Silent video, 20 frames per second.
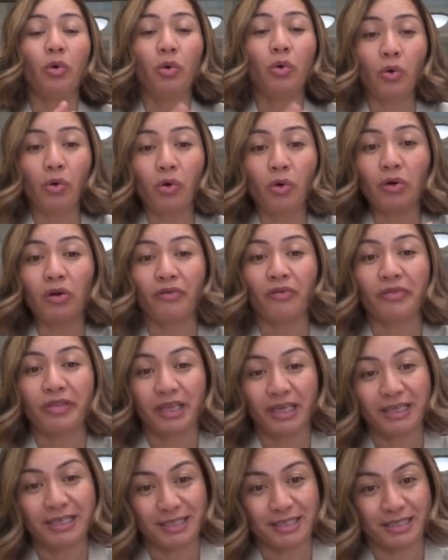All
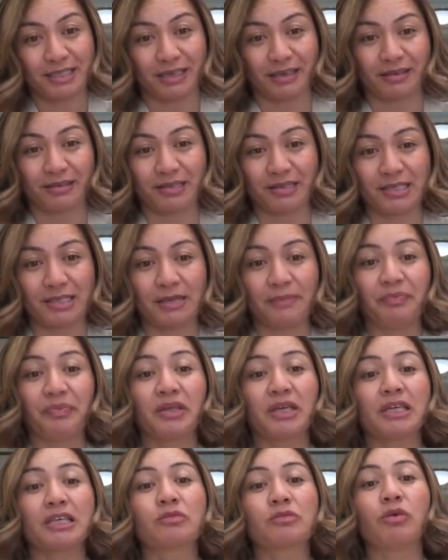of these things
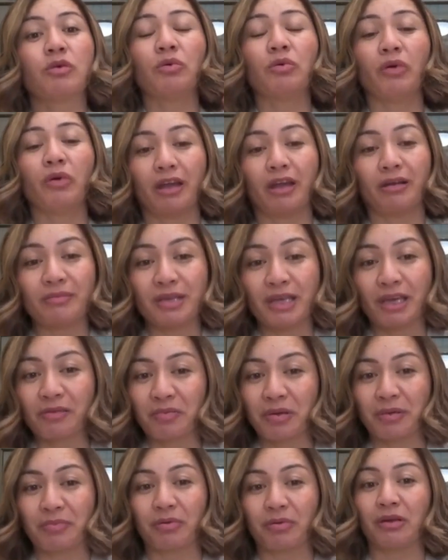is what will help
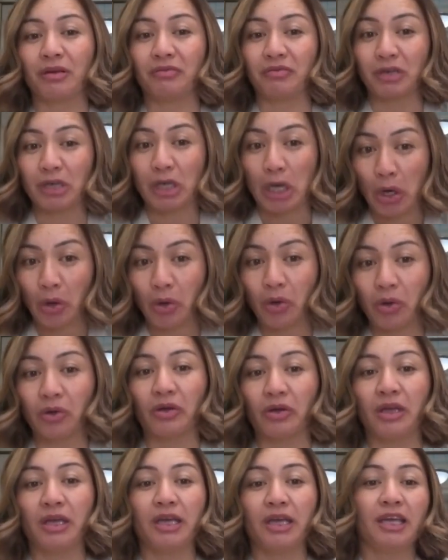young people live
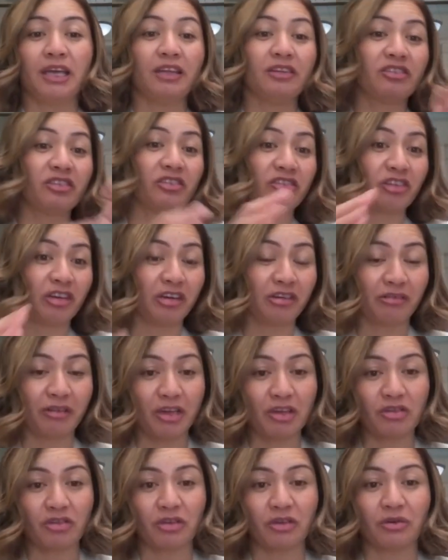long,
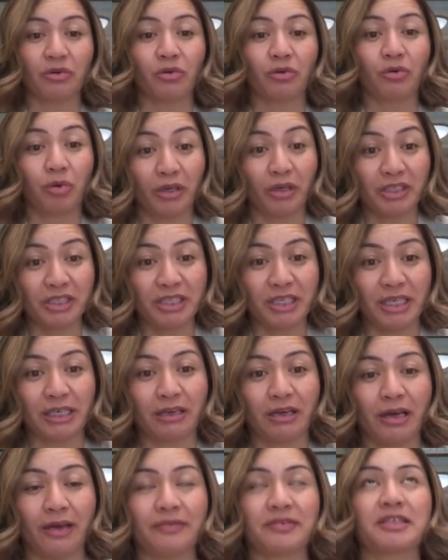intergenerational
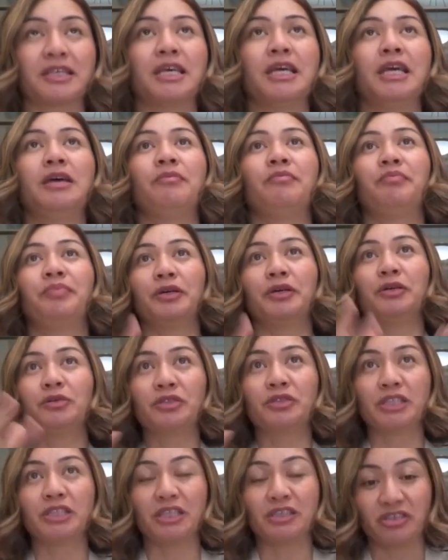quality lives,
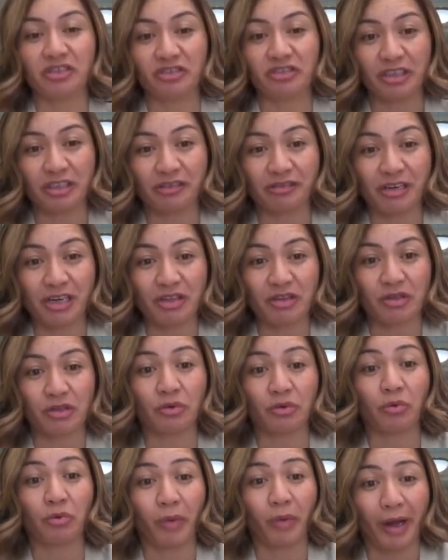build
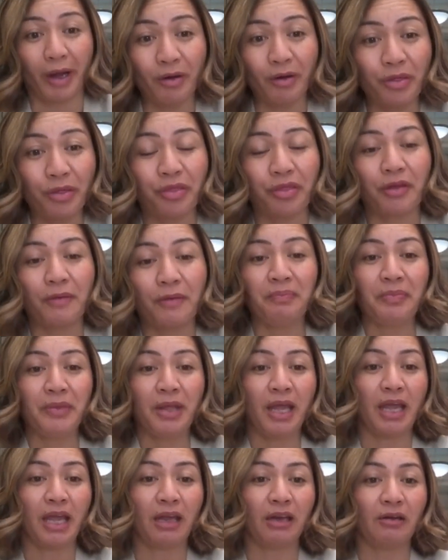intergenerational wealth.
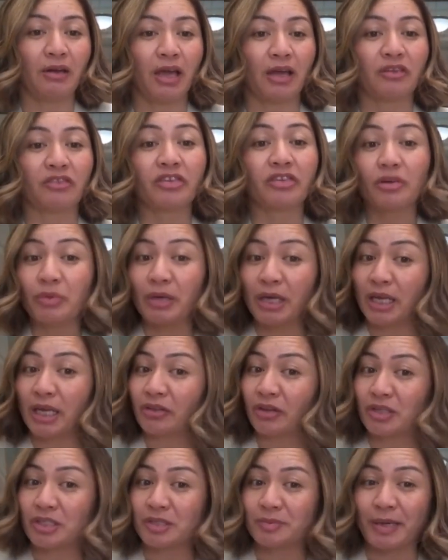And until we
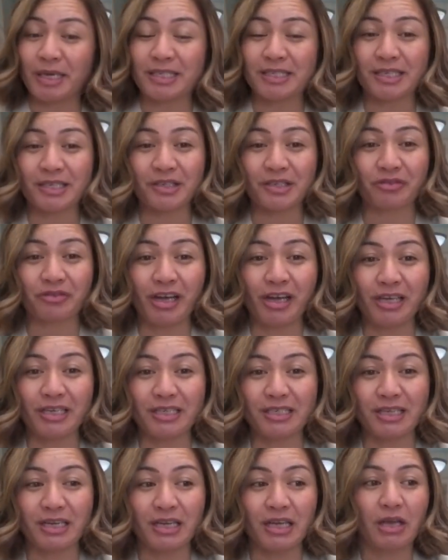get those basics
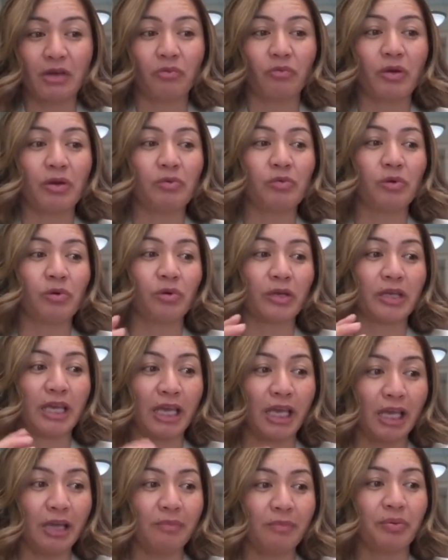right, we will
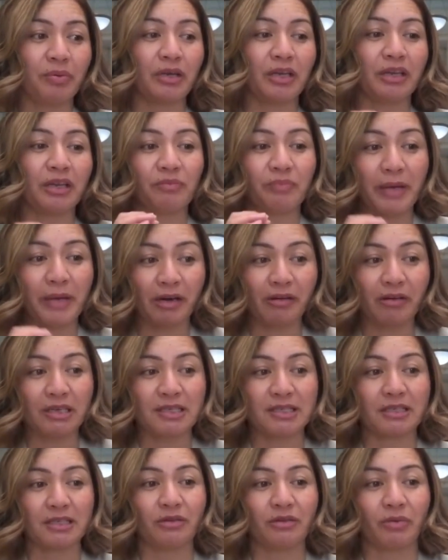keep putting
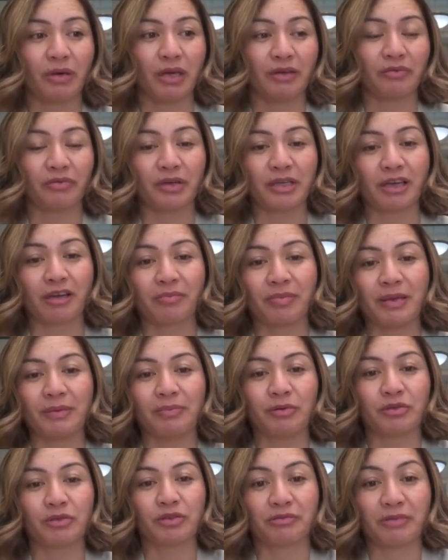barriers in the way for young
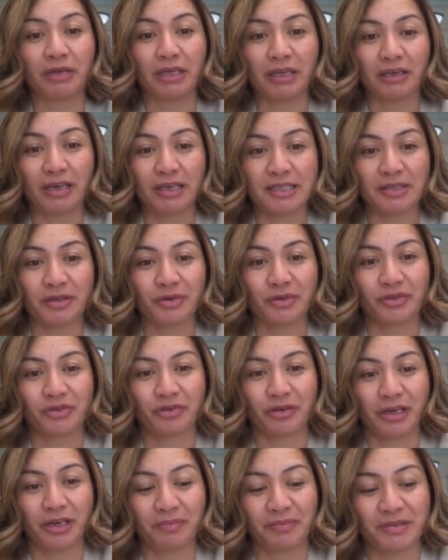people to realise
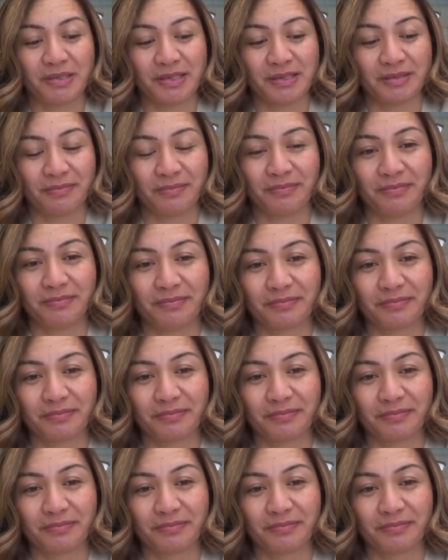those dreams.